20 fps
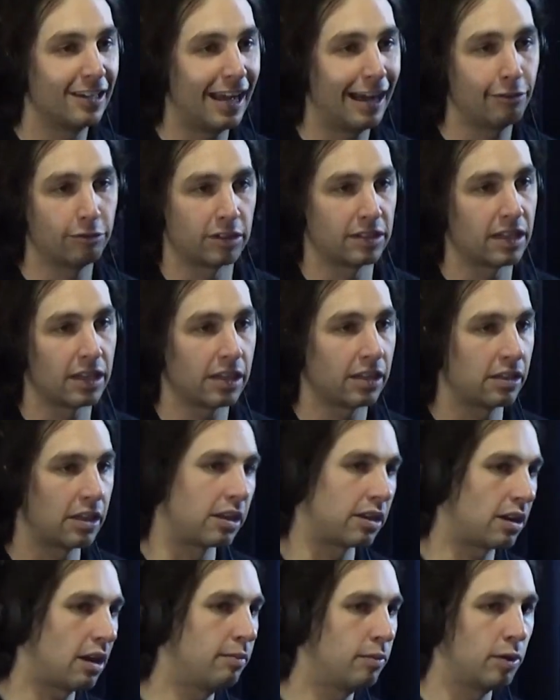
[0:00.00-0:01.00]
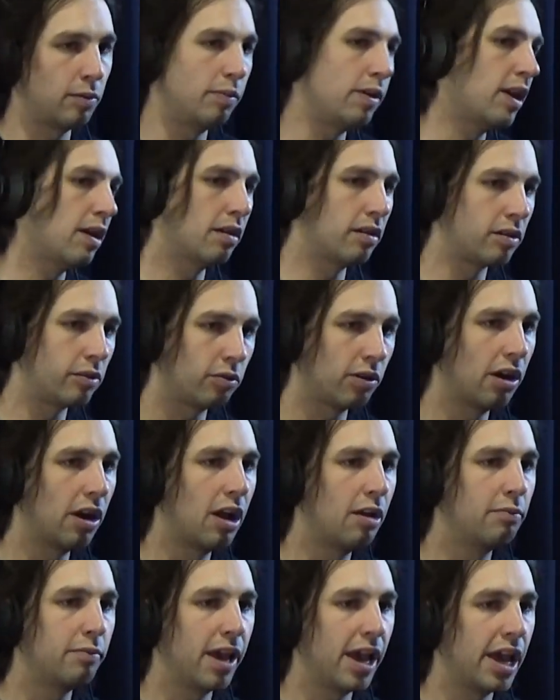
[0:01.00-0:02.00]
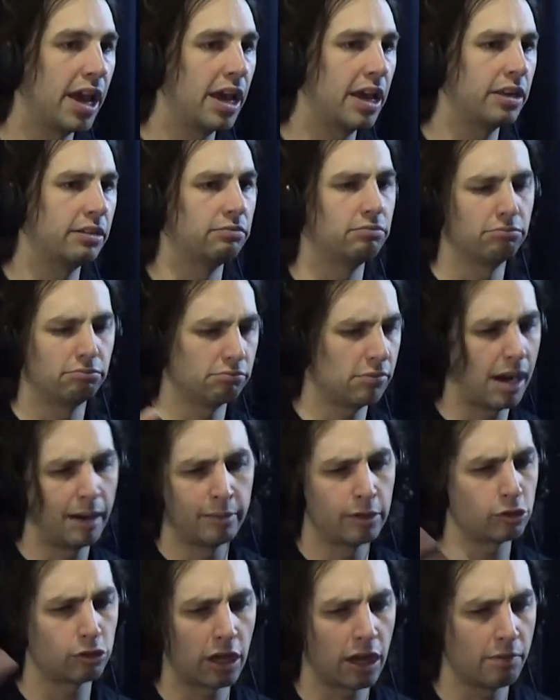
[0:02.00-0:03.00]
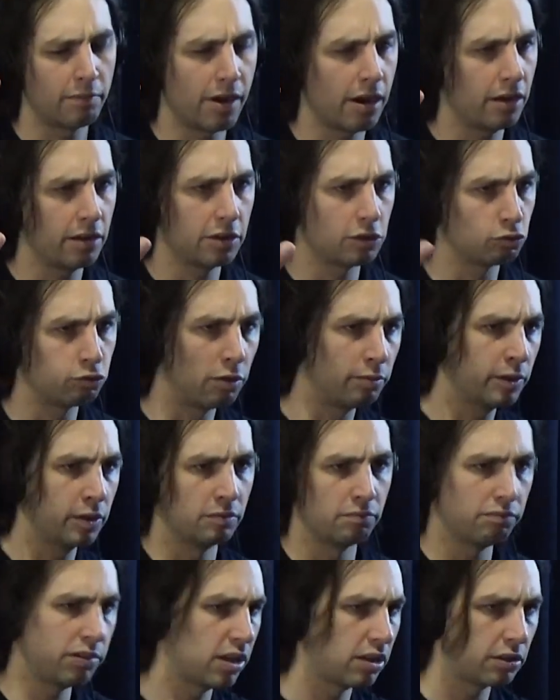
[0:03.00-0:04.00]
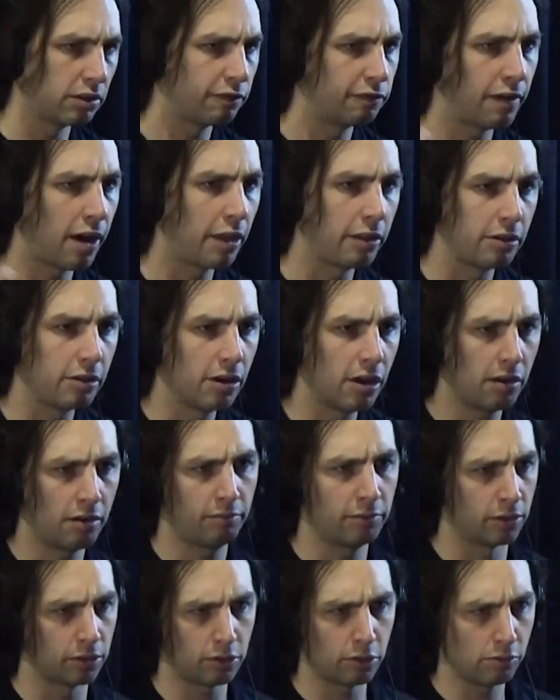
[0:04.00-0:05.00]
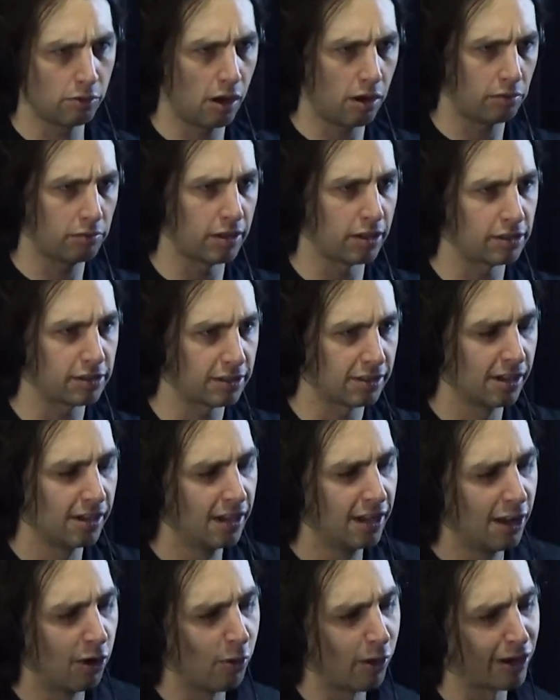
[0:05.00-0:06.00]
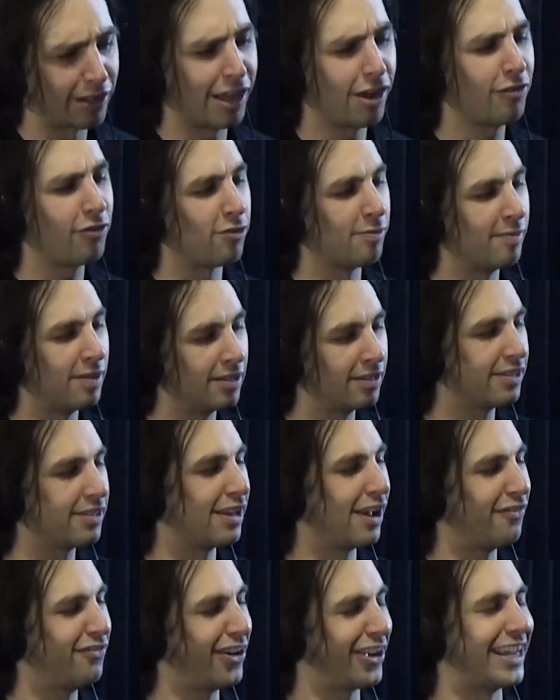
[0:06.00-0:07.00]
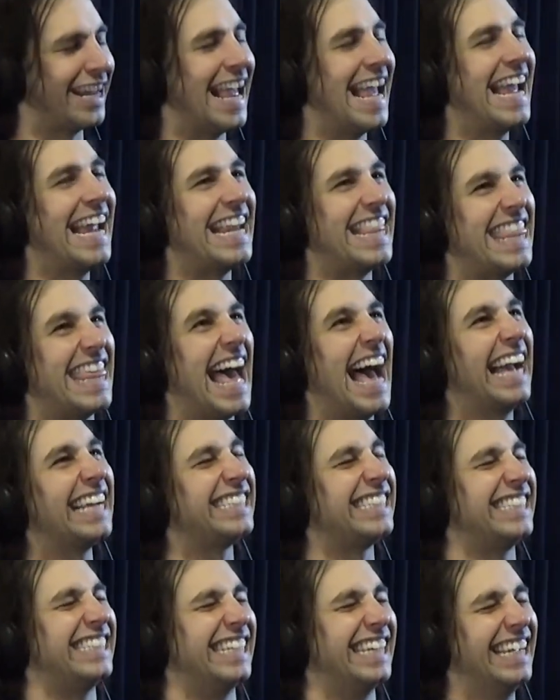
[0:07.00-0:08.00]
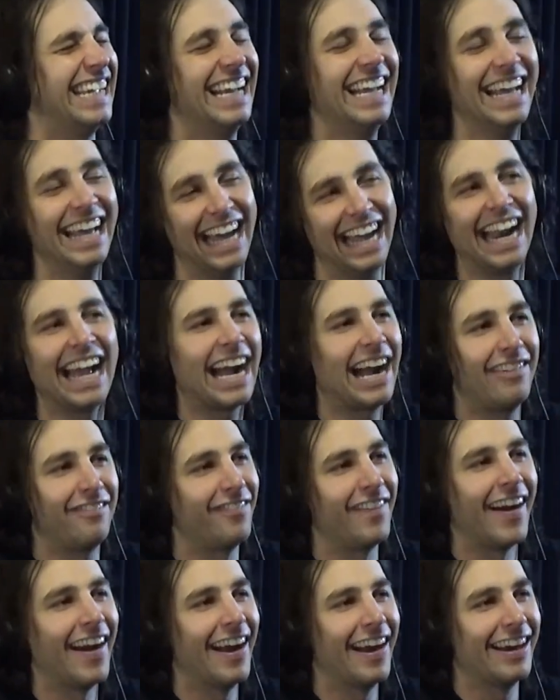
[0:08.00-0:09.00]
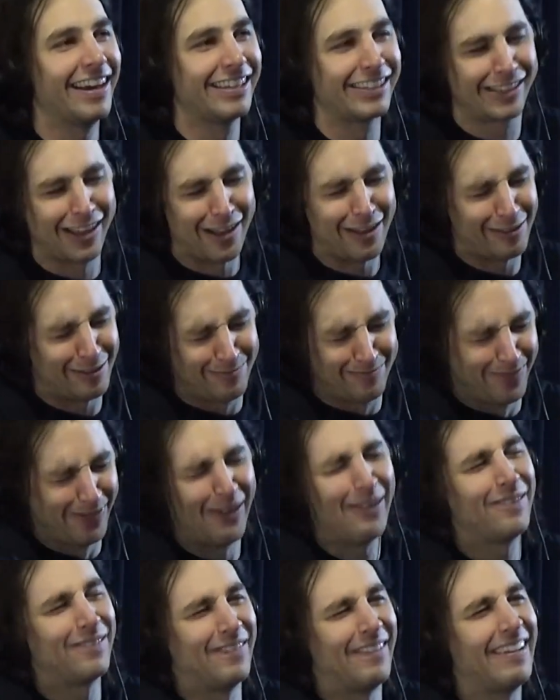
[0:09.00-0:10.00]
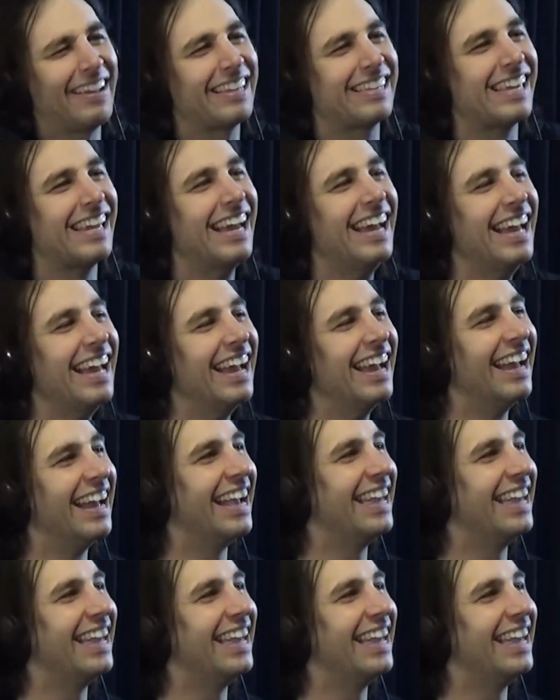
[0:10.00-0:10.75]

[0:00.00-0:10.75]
I was thinking like I'm gonna be a grown-up man, and I'm gonna try to marry this woman and be a good father. I'm gonna do all this. Worked there for a month, and I fucking hated that shit. And I got fired, so it was perfect.